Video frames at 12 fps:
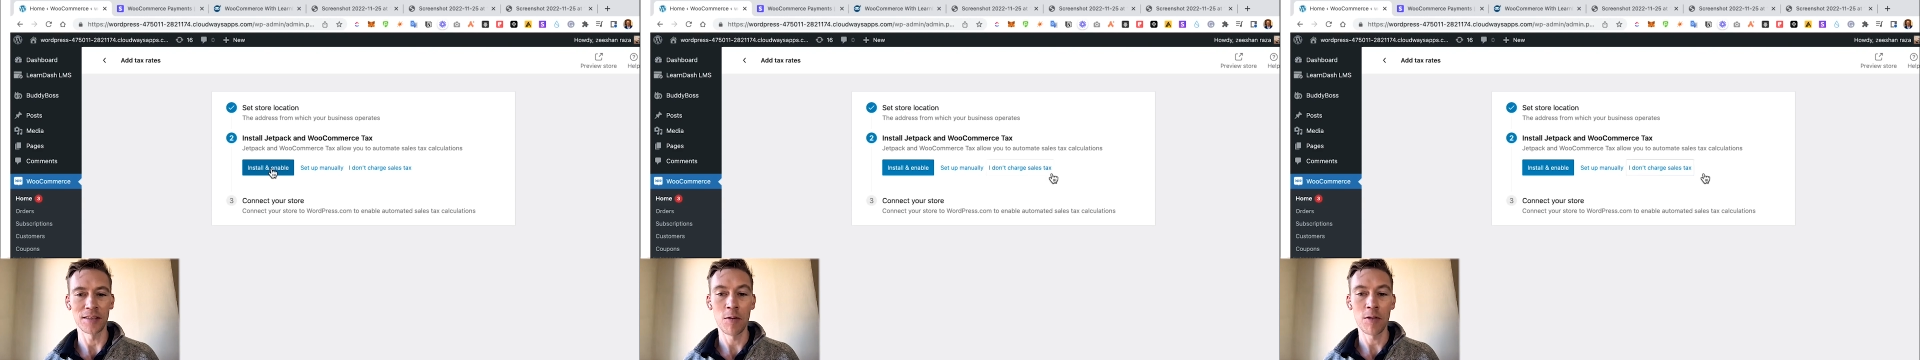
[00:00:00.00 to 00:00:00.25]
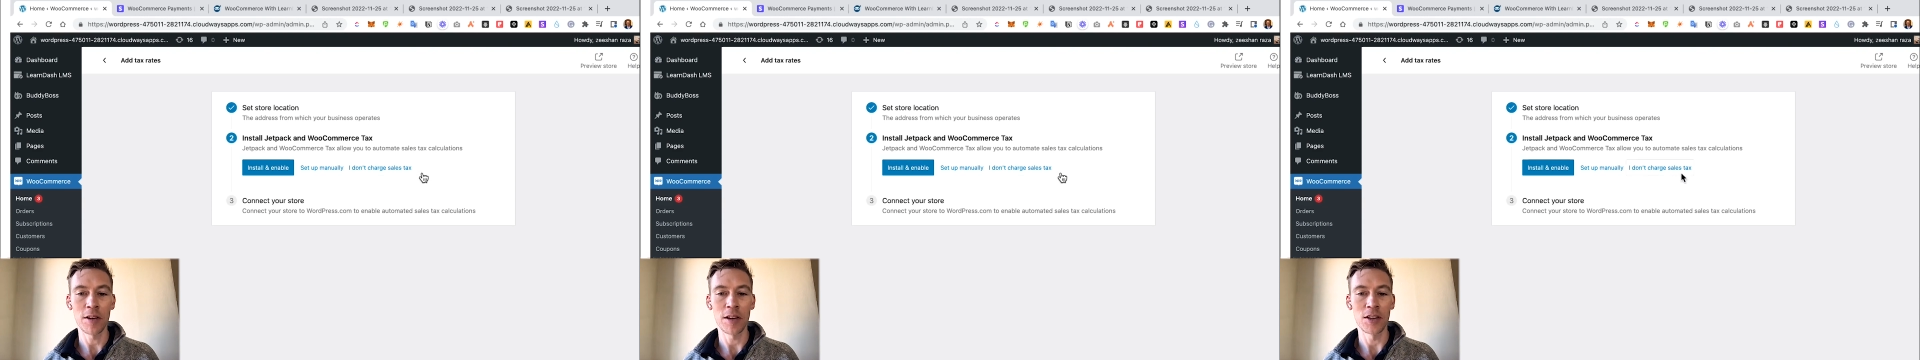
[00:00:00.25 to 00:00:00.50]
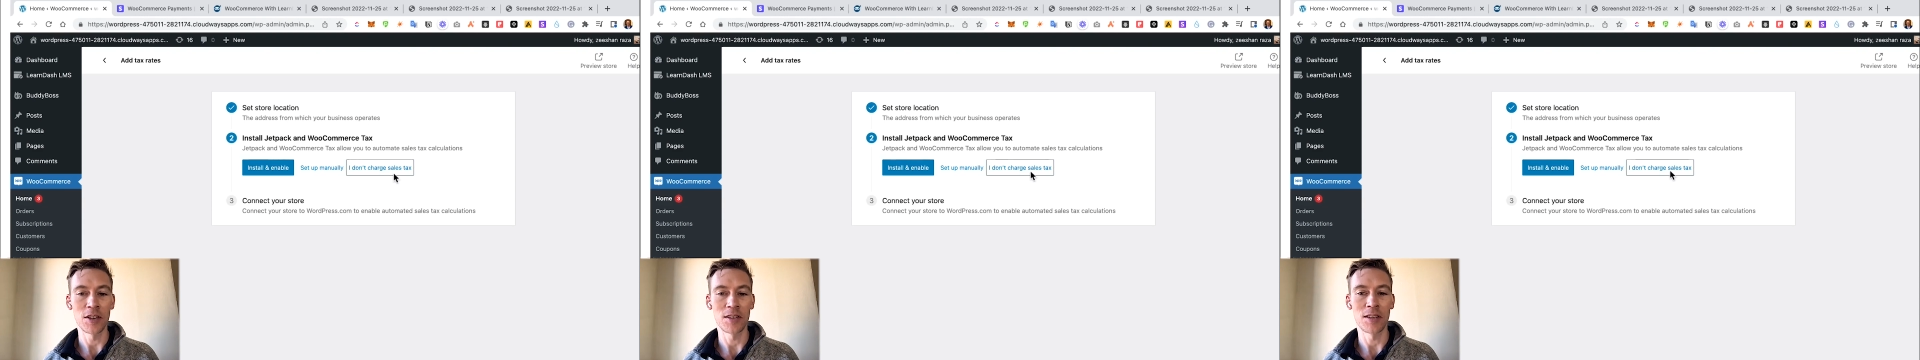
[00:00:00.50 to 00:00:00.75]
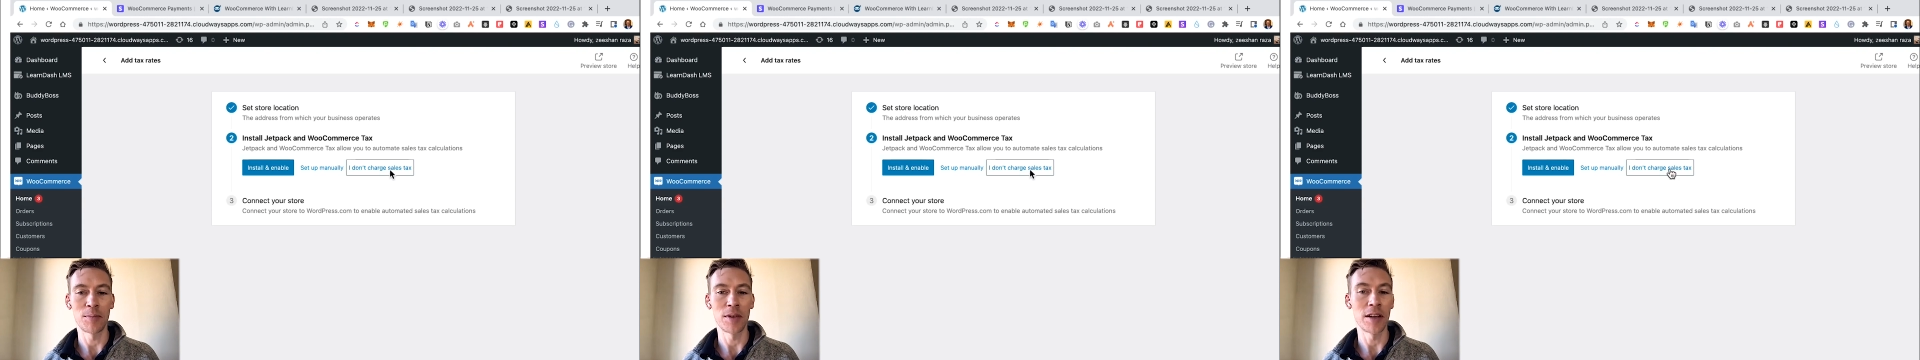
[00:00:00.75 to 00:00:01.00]
Or you can
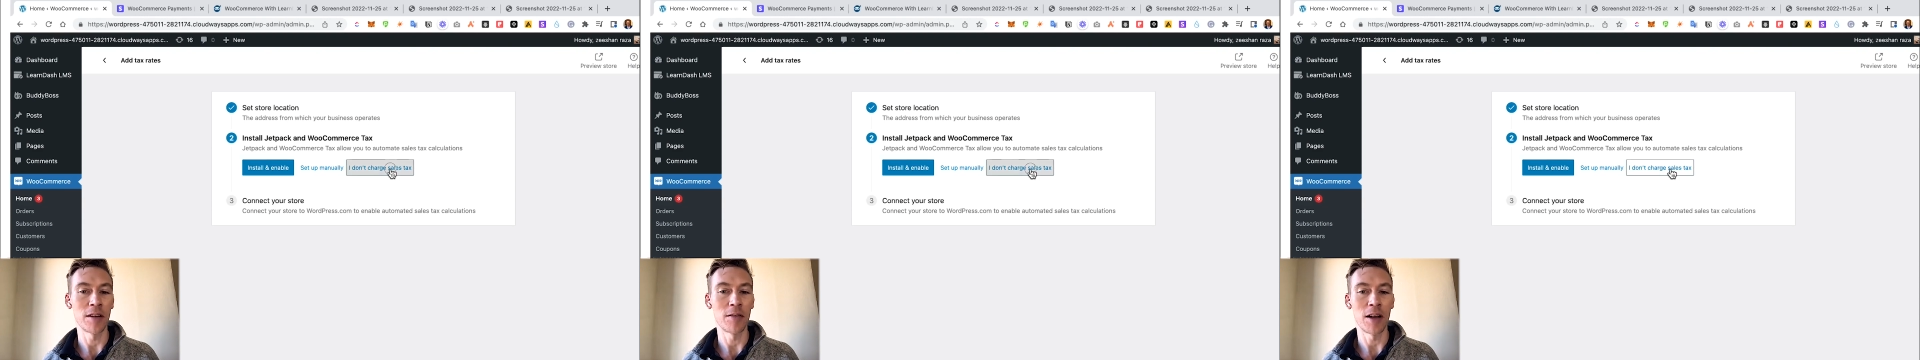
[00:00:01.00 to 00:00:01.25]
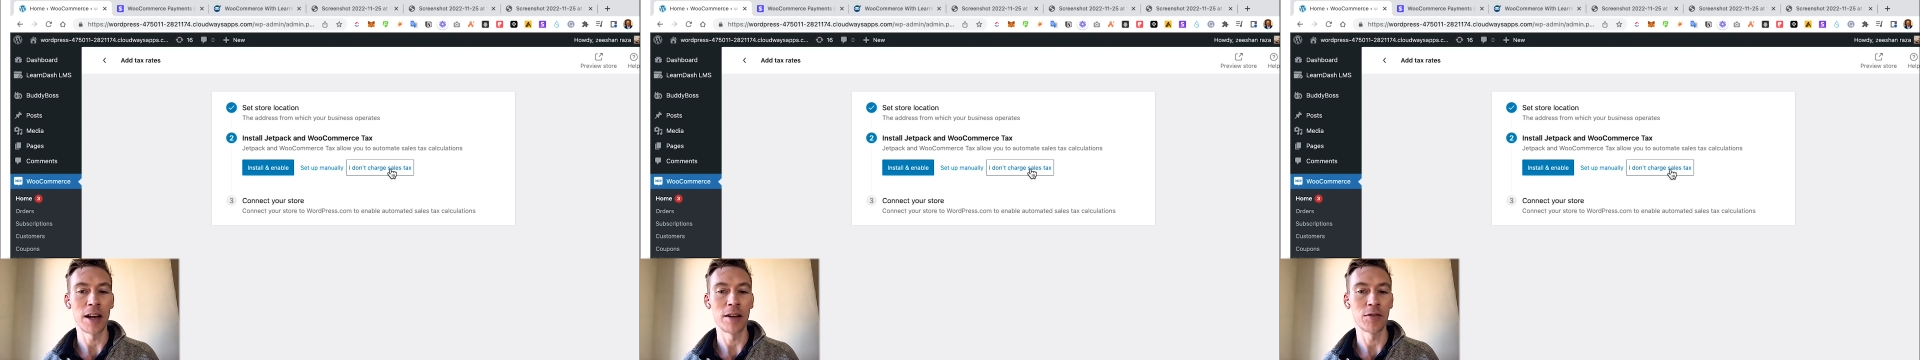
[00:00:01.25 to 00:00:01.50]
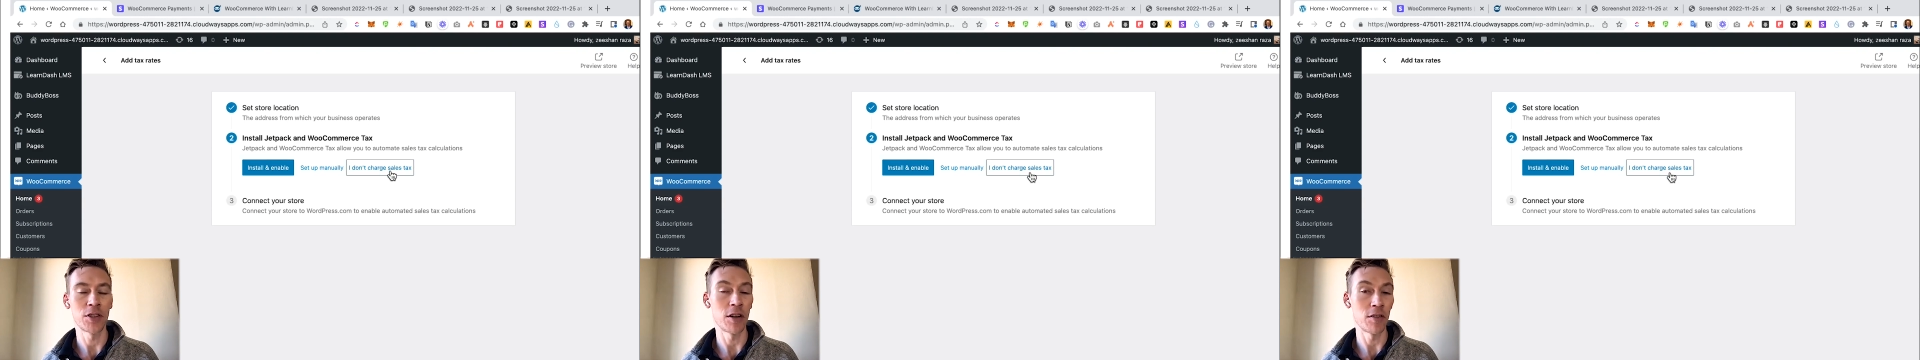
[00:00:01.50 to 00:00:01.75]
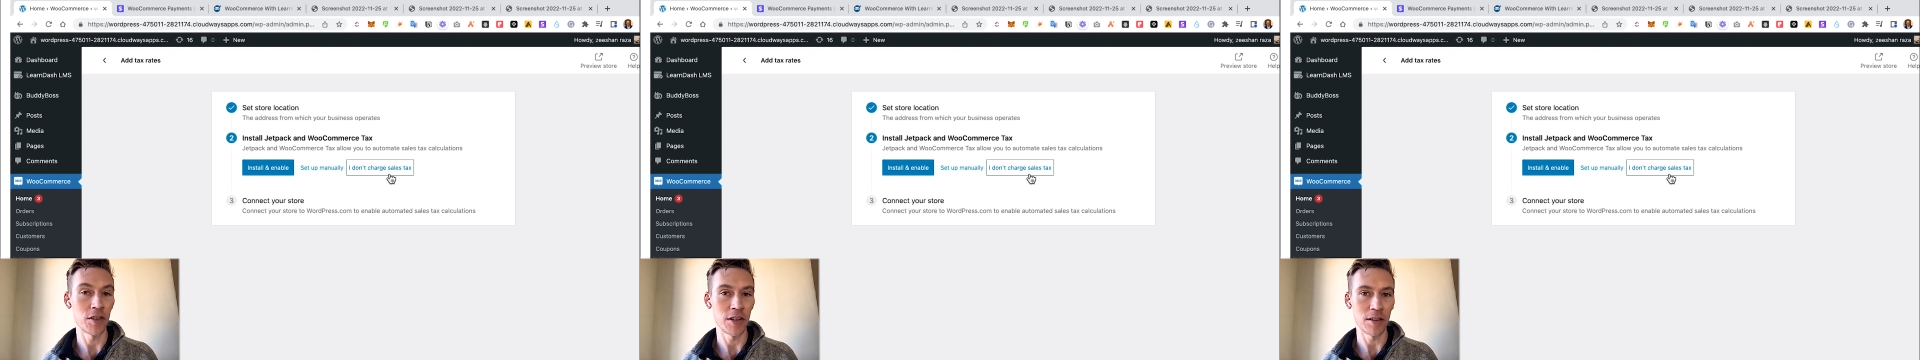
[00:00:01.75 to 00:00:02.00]
just simply go, I don't
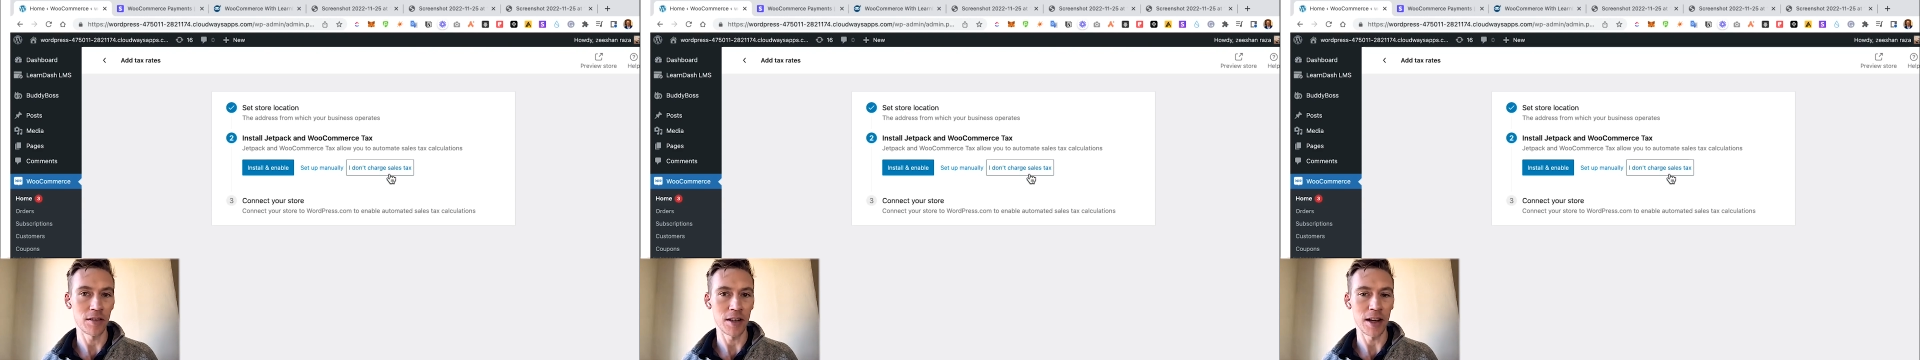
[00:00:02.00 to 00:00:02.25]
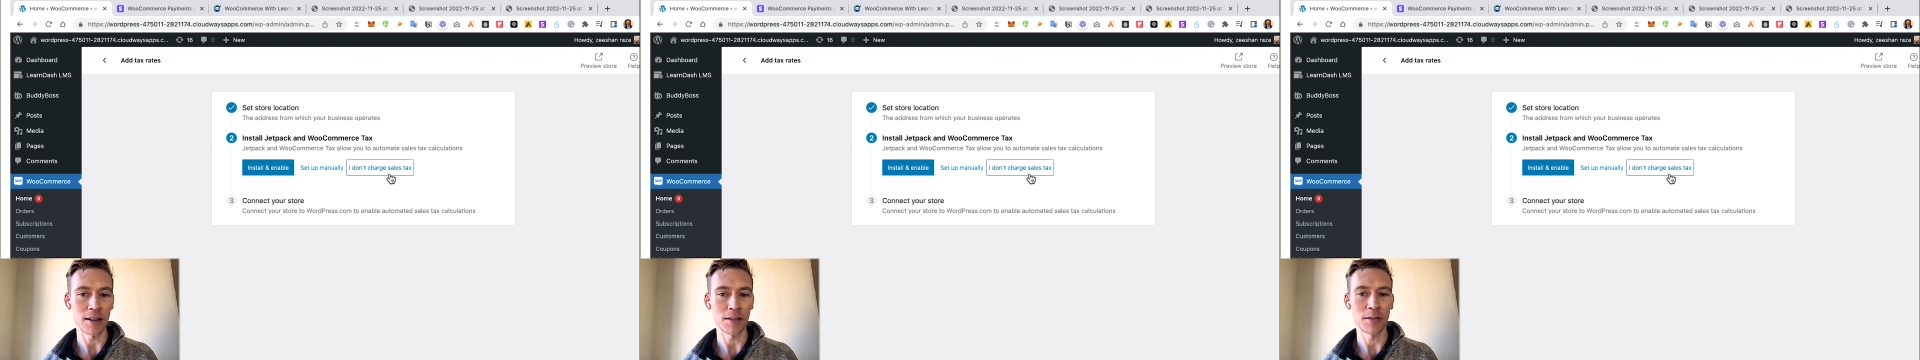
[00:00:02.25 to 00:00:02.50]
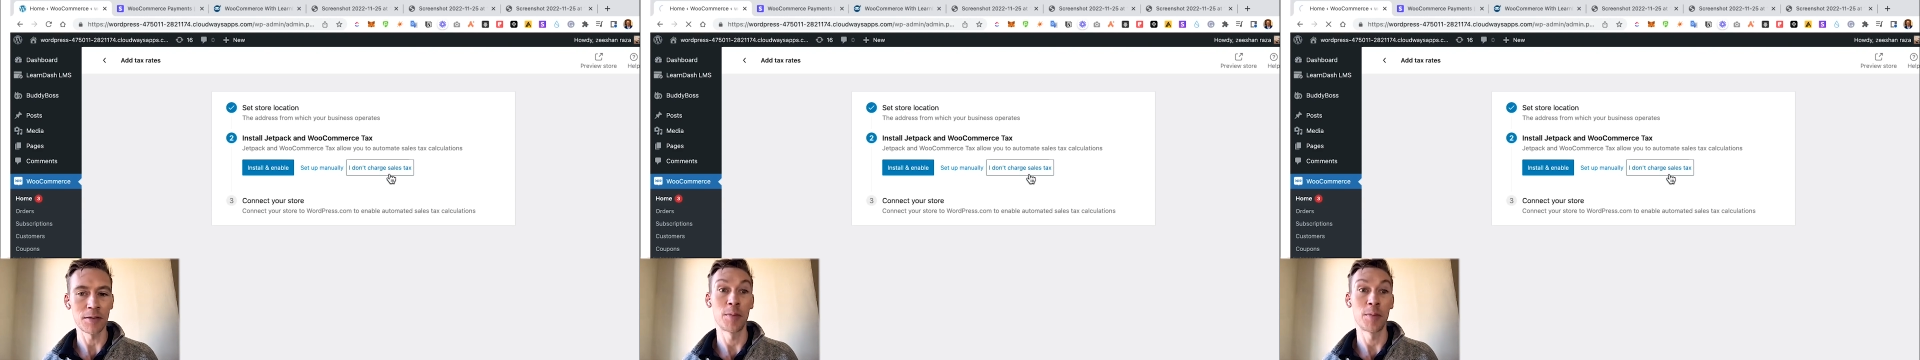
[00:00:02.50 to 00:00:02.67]
charge sales tax,